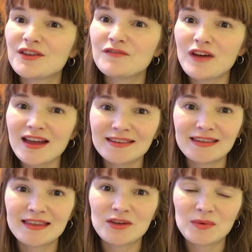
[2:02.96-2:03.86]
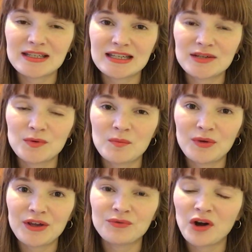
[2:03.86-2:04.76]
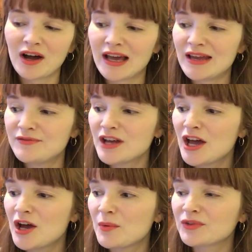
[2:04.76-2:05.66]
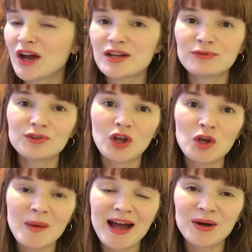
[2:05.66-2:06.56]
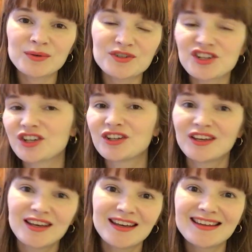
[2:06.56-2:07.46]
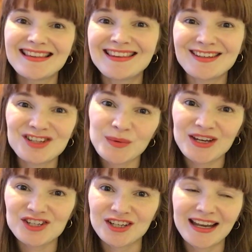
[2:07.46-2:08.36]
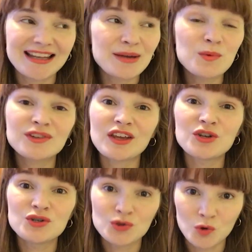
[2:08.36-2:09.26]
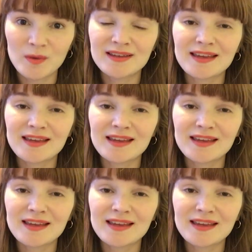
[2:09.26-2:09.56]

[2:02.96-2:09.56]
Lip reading: the first thing that we did when we arrived was kind of scope out the situation, and it was enormous.